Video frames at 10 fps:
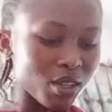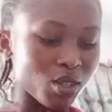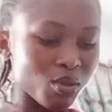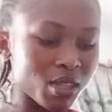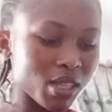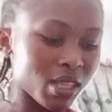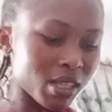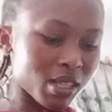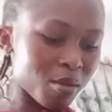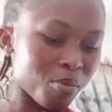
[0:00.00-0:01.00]
So this
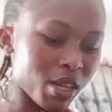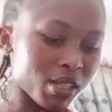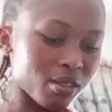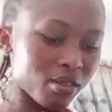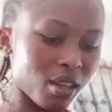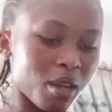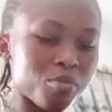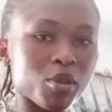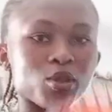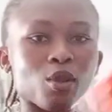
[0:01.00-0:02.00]
is the parcel that I
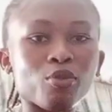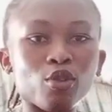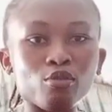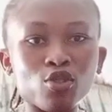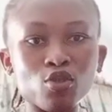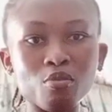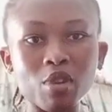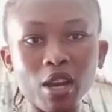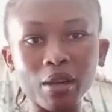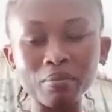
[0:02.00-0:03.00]
picked up from
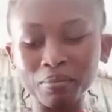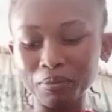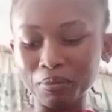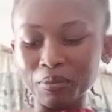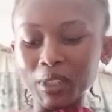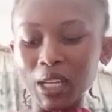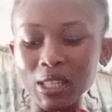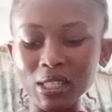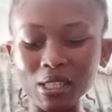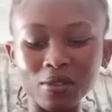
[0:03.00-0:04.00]
Jumia.
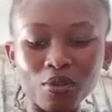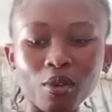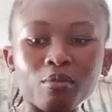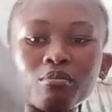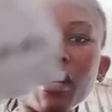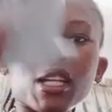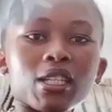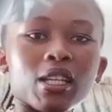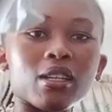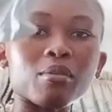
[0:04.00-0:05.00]
This is from uh,
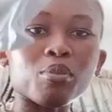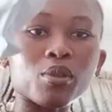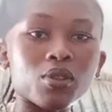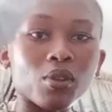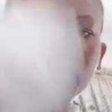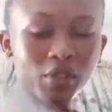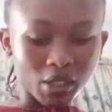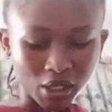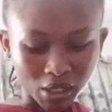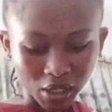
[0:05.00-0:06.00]
uh post
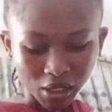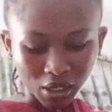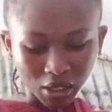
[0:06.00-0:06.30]
office.